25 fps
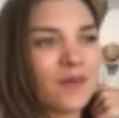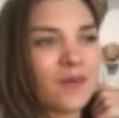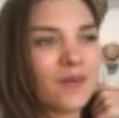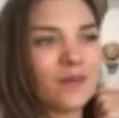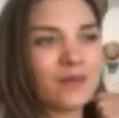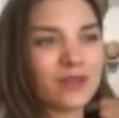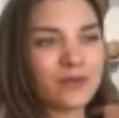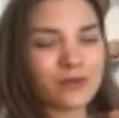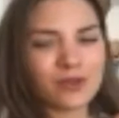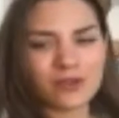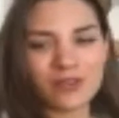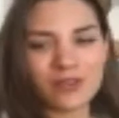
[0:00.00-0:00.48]

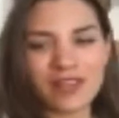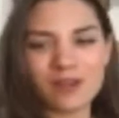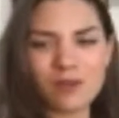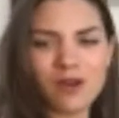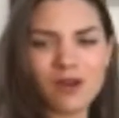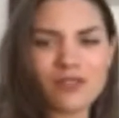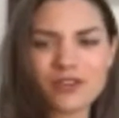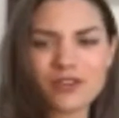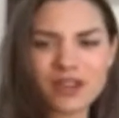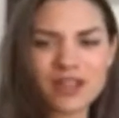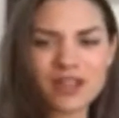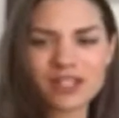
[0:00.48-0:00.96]

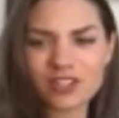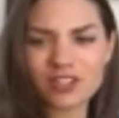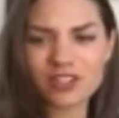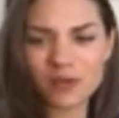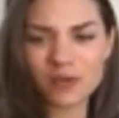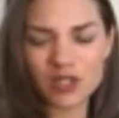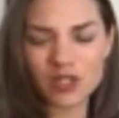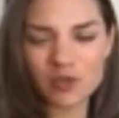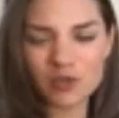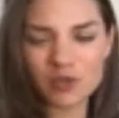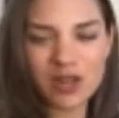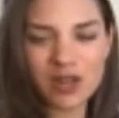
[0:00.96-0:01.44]
you're like,
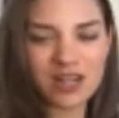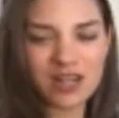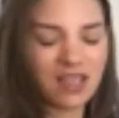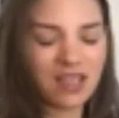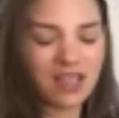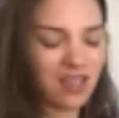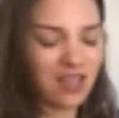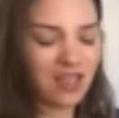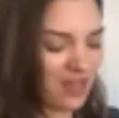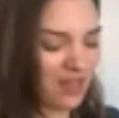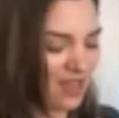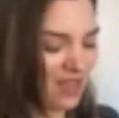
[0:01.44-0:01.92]
well, they're getting so
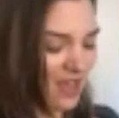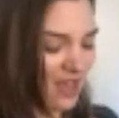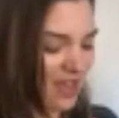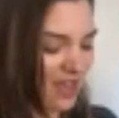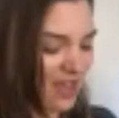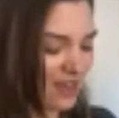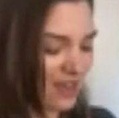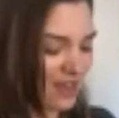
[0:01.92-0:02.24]
much money.